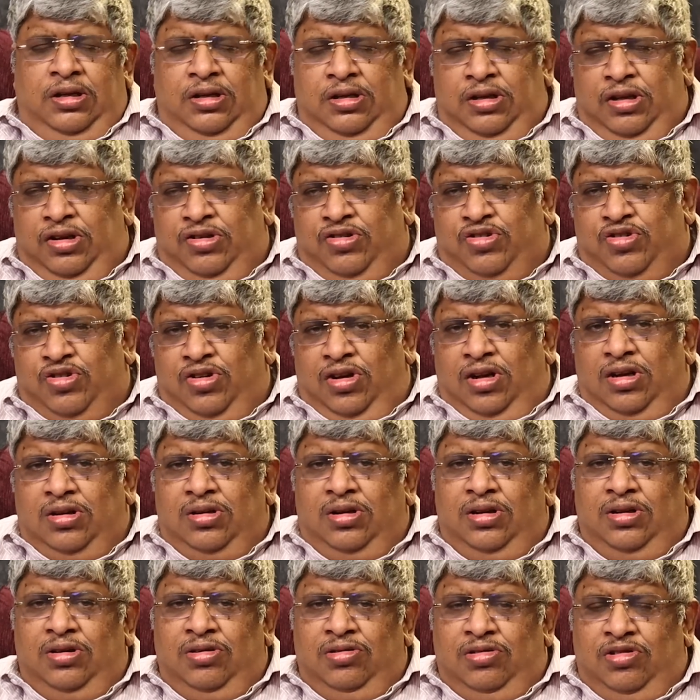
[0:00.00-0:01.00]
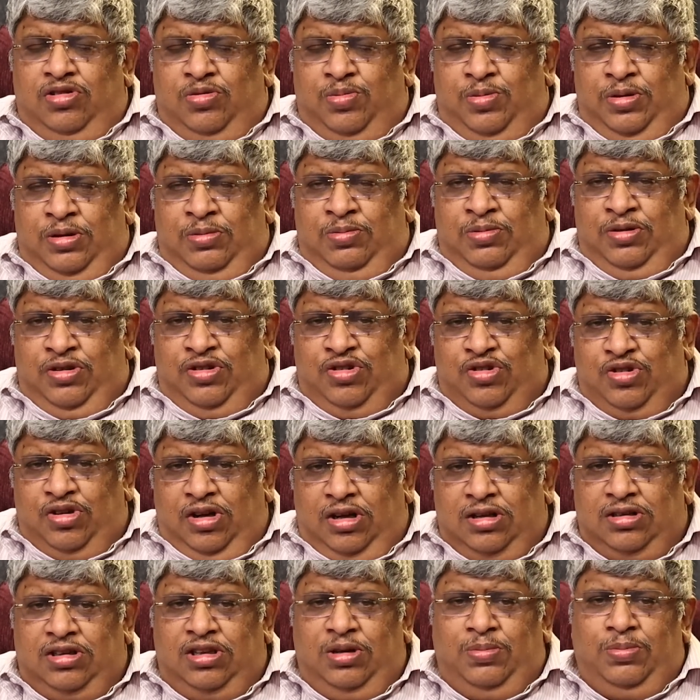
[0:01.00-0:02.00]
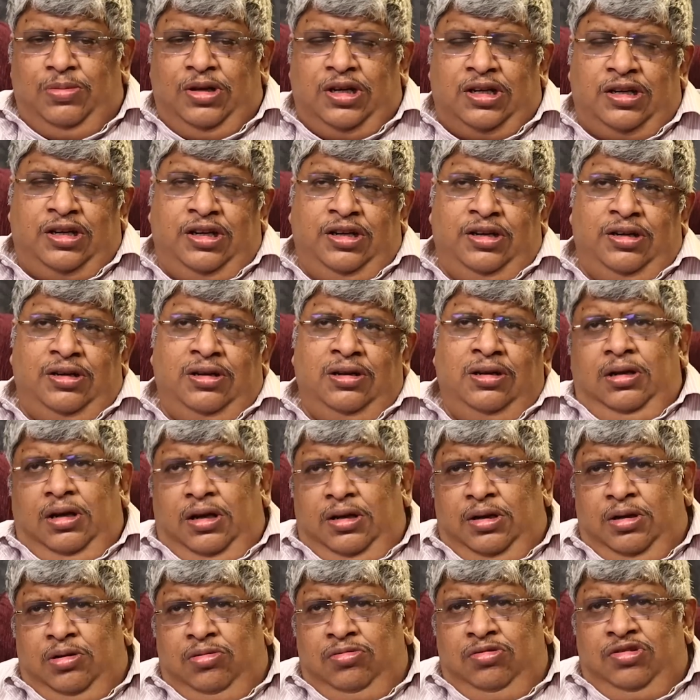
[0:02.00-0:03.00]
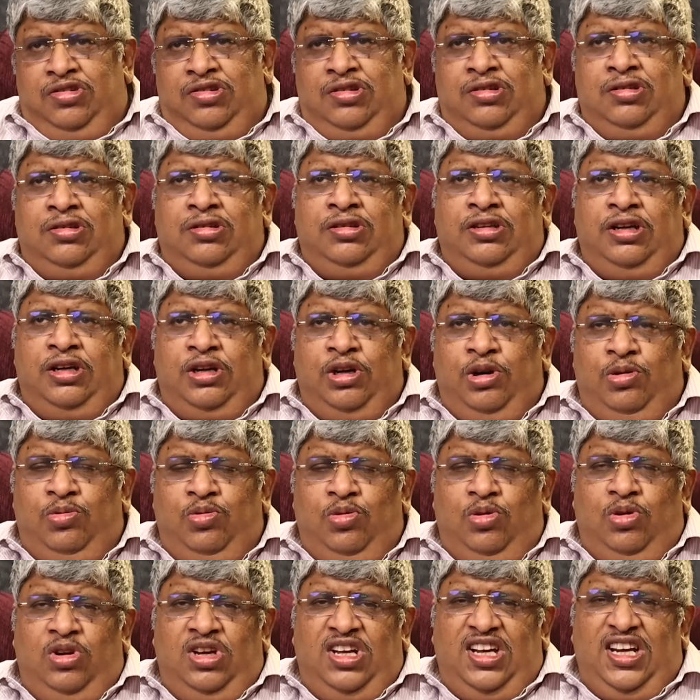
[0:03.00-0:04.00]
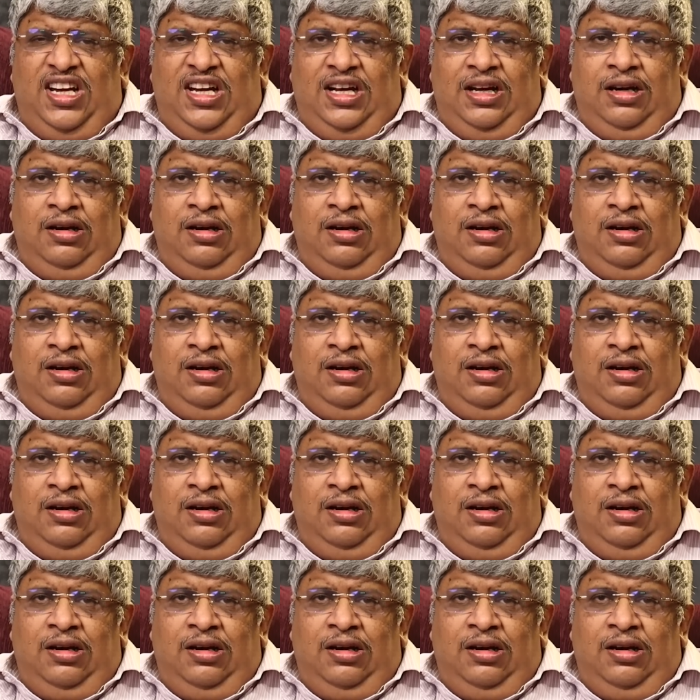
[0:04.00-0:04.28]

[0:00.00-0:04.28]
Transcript: in a shock announcement which shocked the market, announced that it would